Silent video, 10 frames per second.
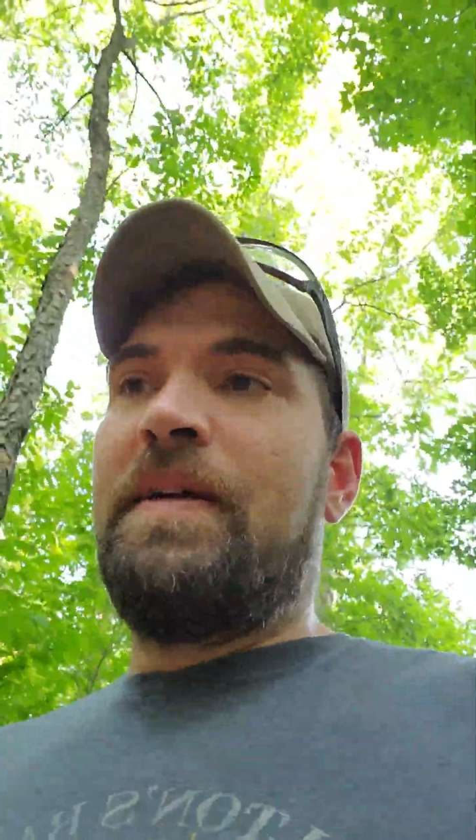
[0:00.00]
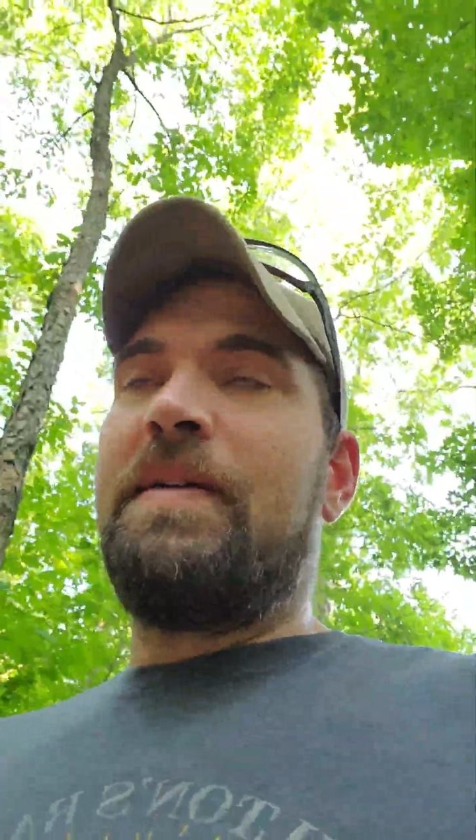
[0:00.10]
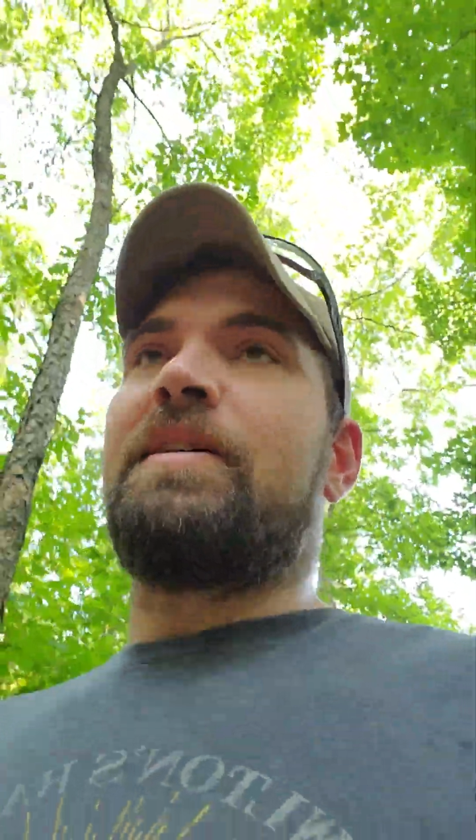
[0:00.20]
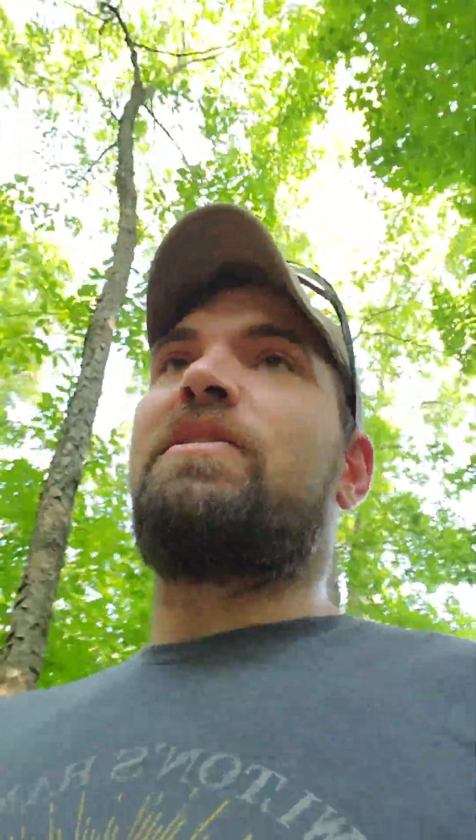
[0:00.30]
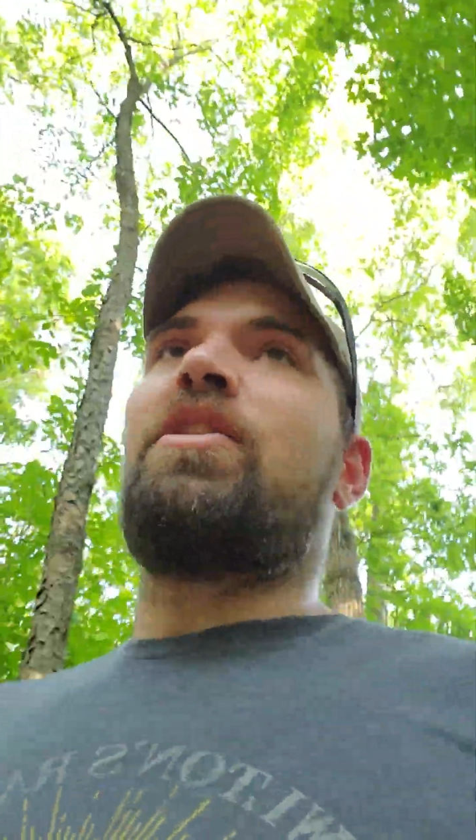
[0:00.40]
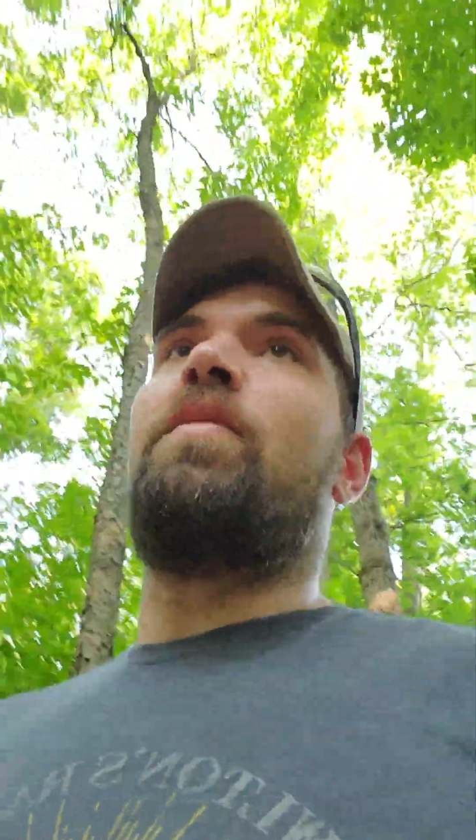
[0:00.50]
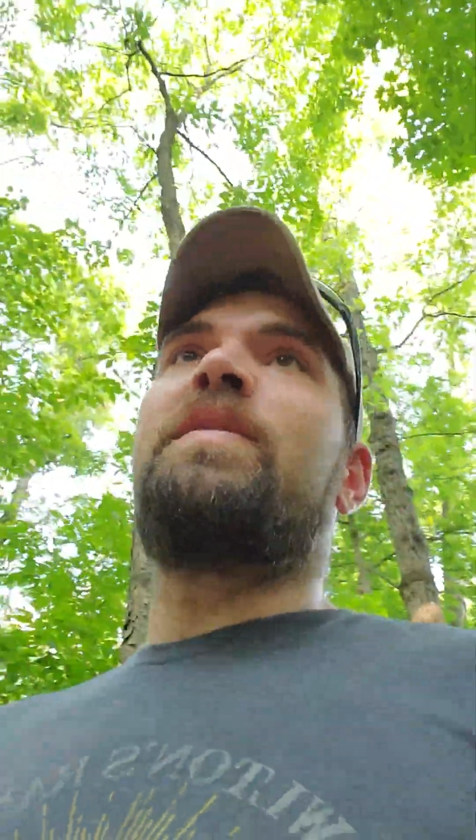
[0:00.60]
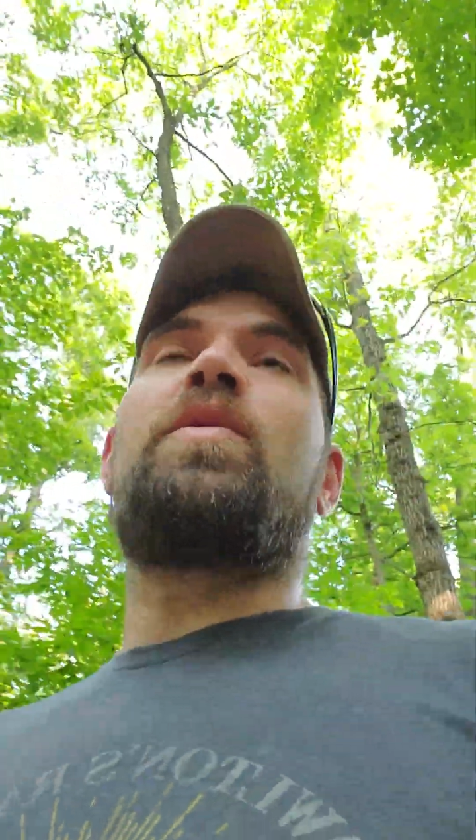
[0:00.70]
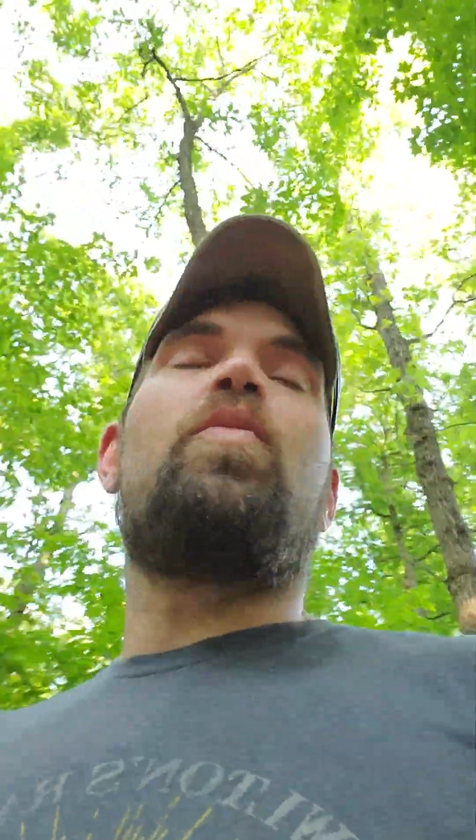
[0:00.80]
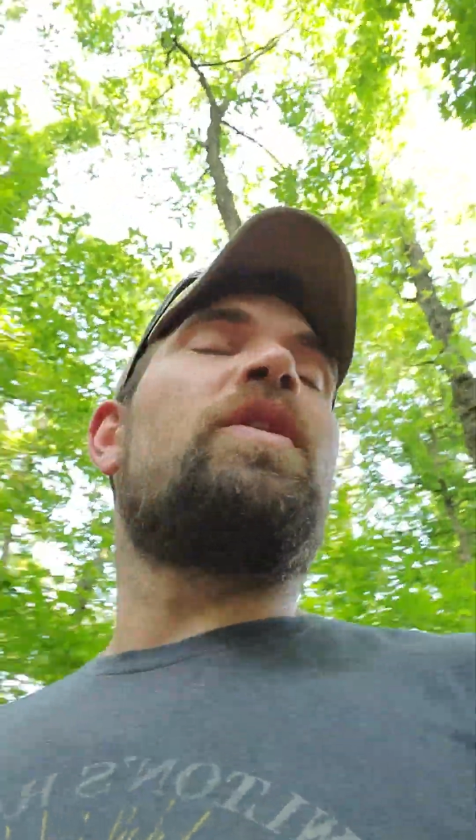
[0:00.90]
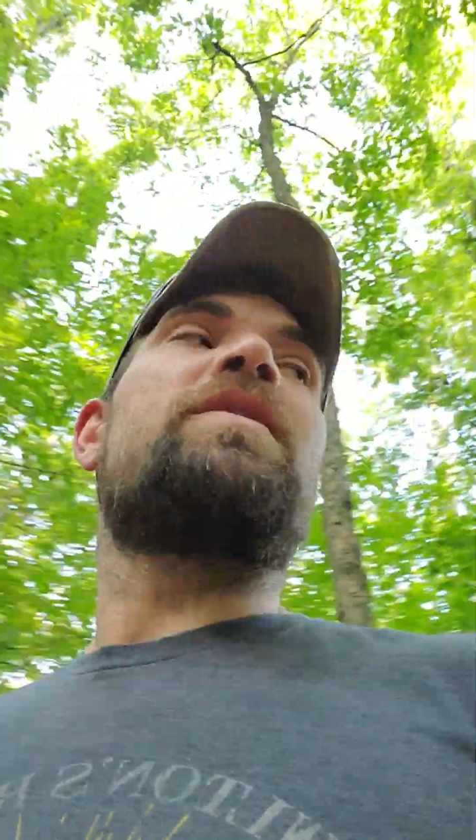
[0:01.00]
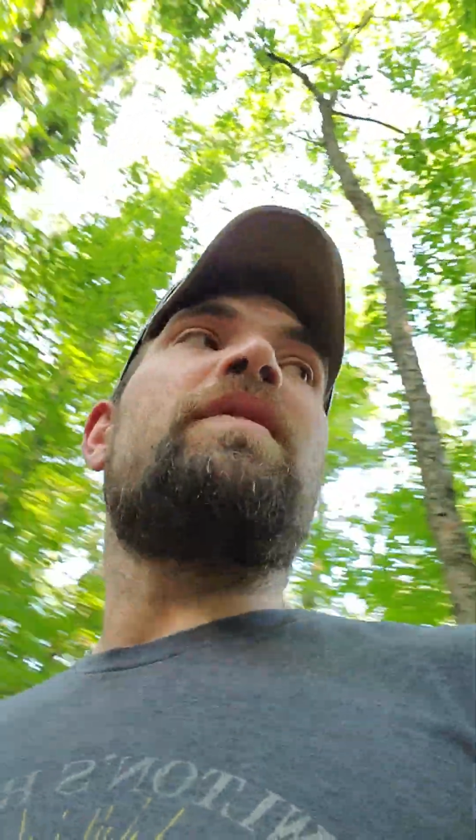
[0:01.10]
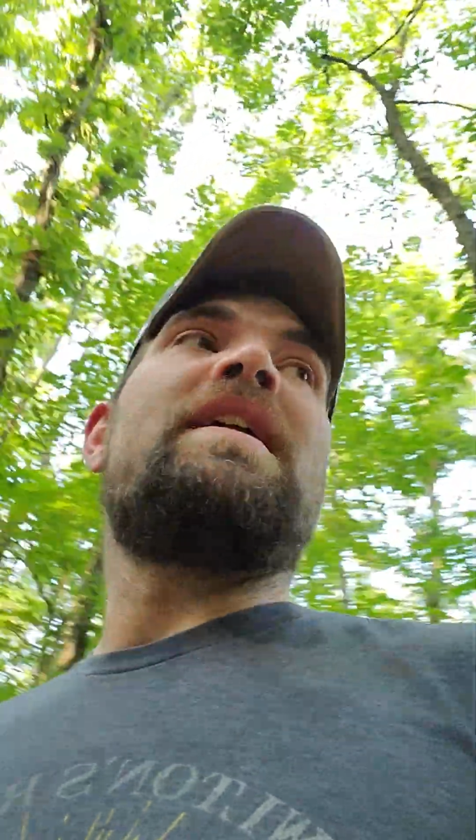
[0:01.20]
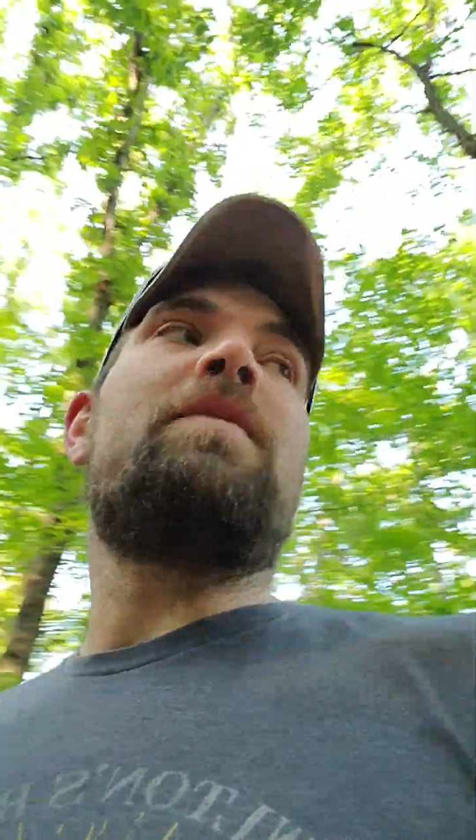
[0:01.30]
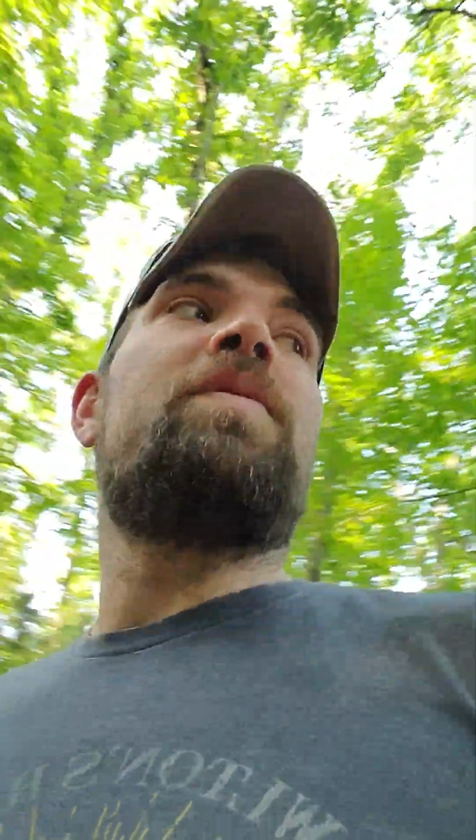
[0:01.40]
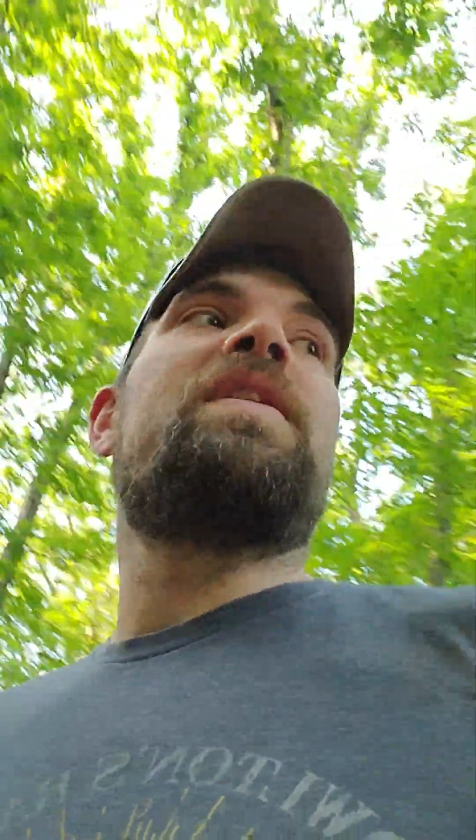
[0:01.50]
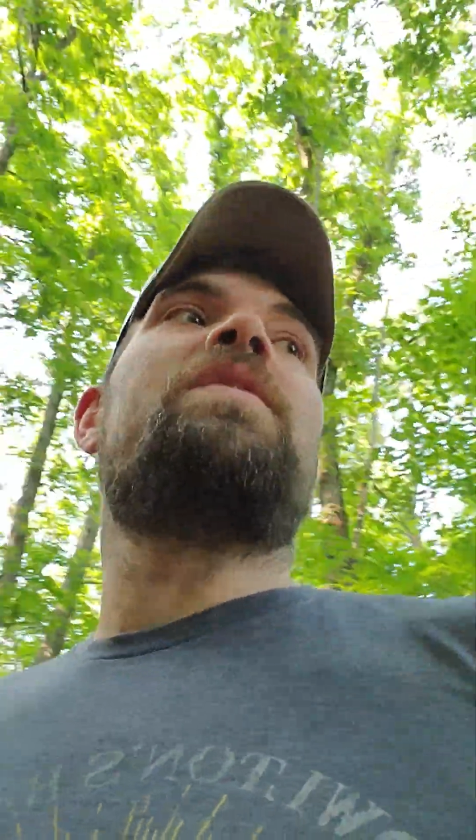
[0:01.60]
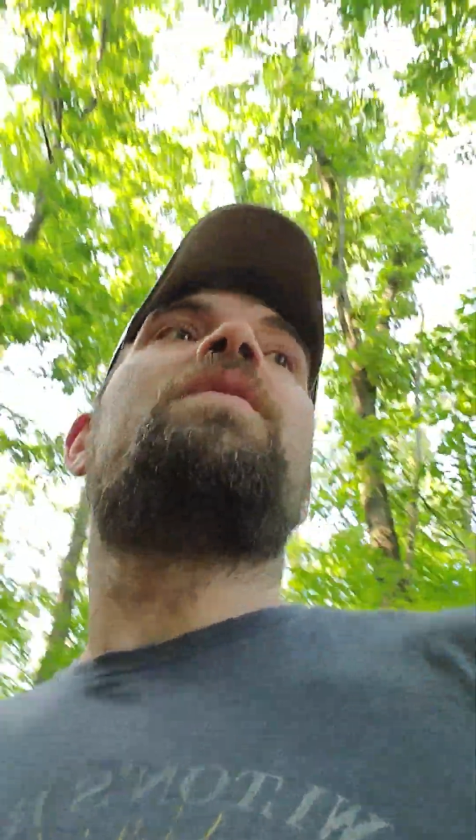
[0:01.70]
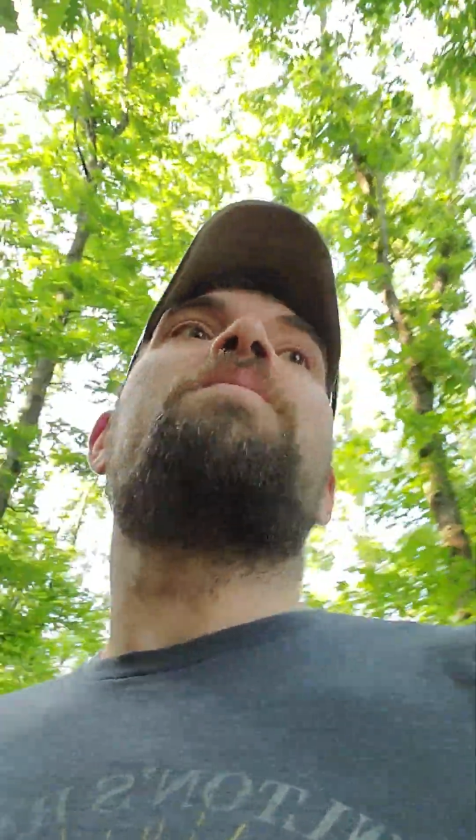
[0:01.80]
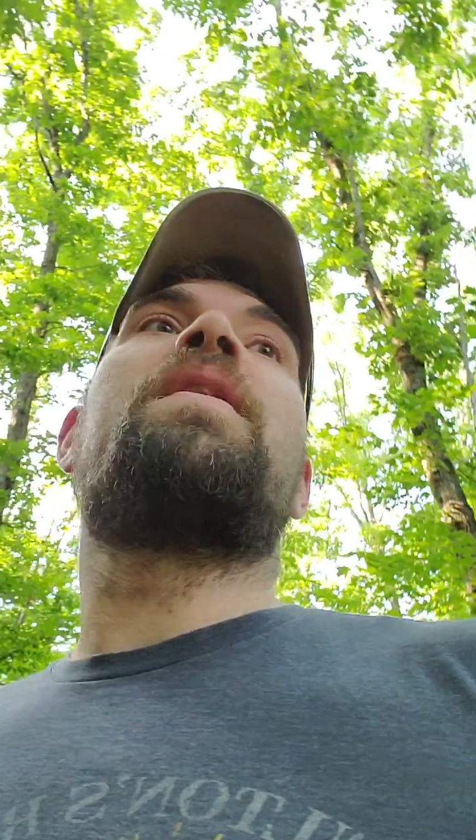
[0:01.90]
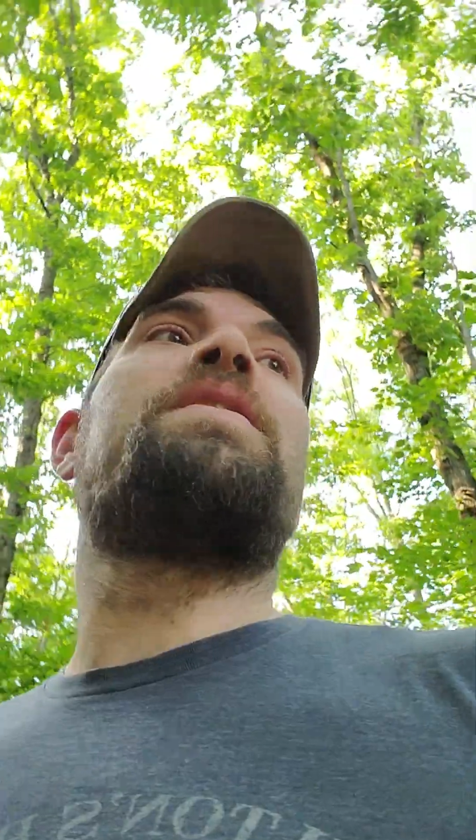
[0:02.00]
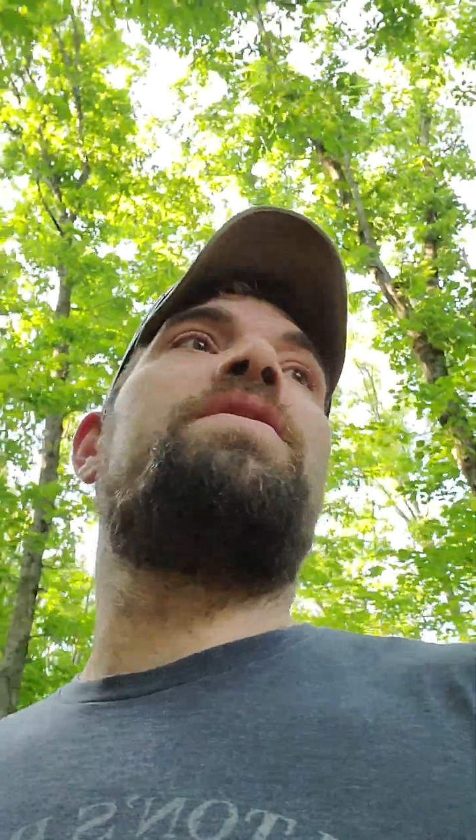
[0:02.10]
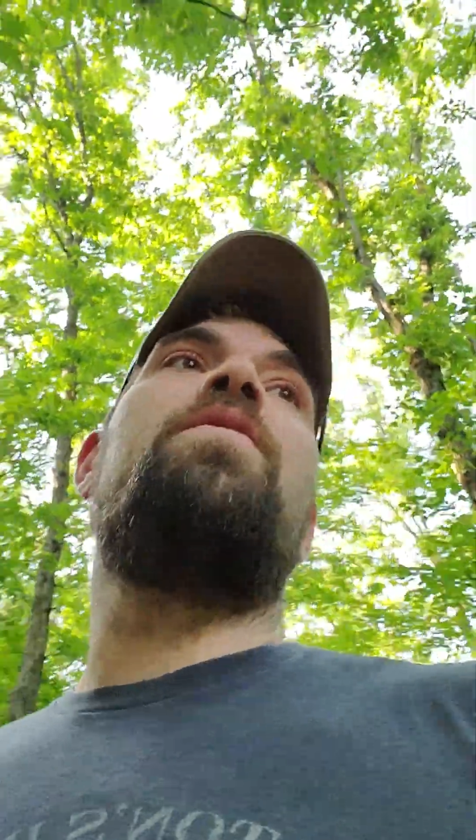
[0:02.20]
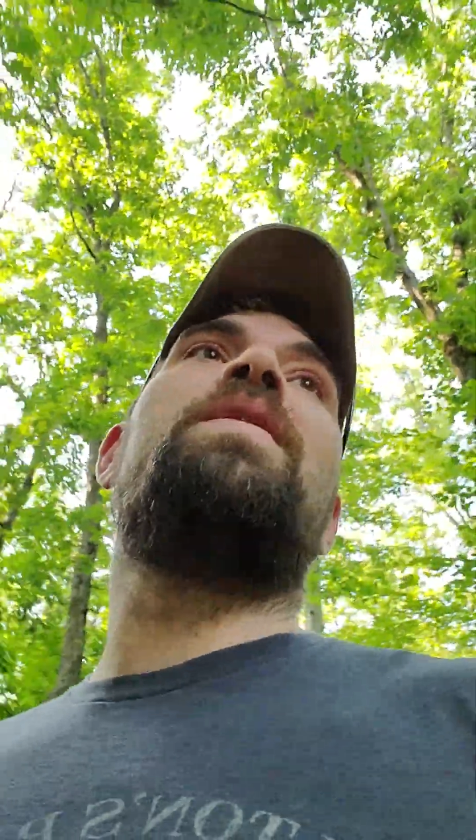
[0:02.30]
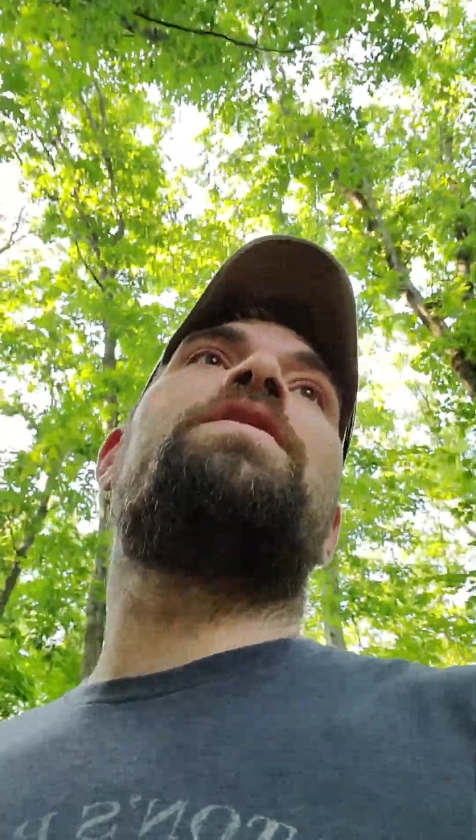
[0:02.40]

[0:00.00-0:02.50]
Just so much work that we'd have to put into it, plus do wheel